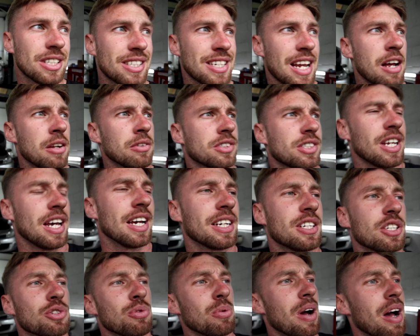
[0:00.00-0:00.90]
sounds
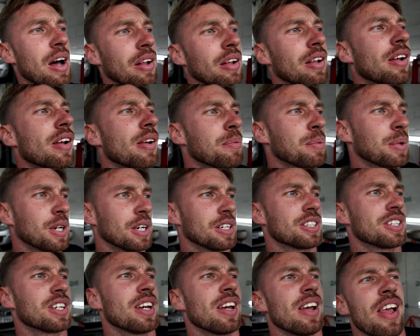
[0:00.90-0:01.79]
like as well,
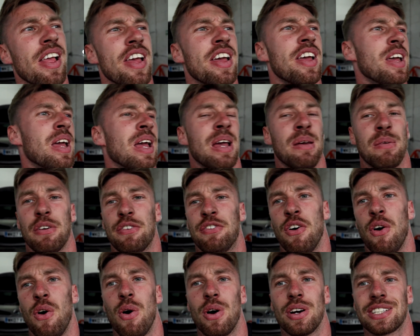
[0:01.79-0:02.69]
because
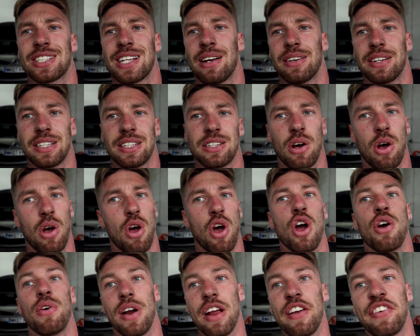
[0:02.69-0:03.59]
before it sounded
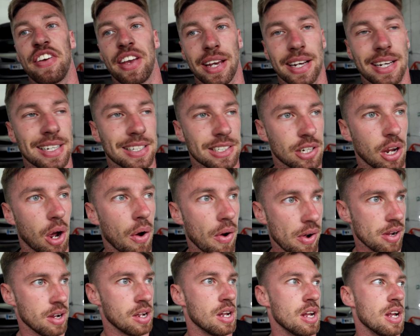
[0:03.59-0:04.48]
horrific.
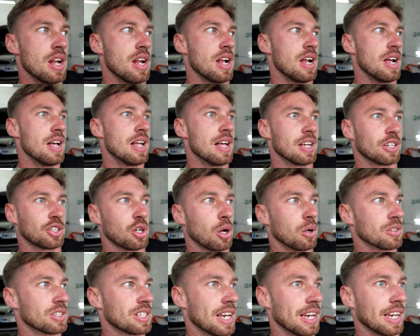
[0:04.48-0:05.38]
So let's
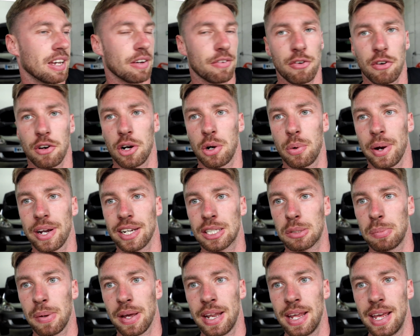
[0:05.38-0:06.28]
go and take it for a quick
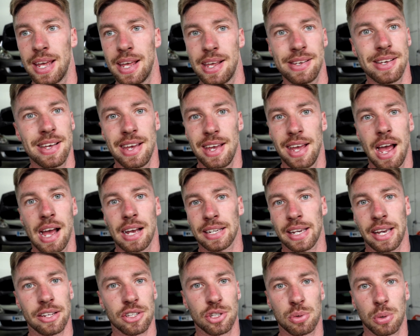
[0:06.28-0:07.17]
spin.
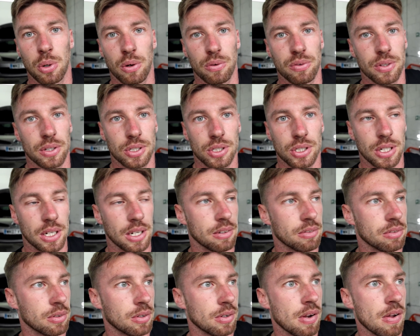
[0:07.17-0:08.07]
I'm getting too old for this shit,
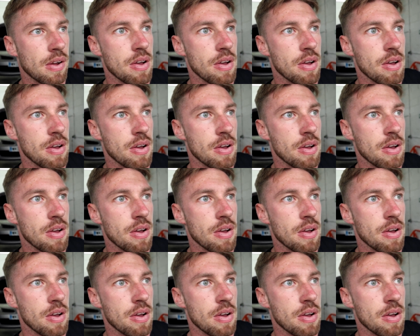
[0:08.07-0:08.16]
everyone.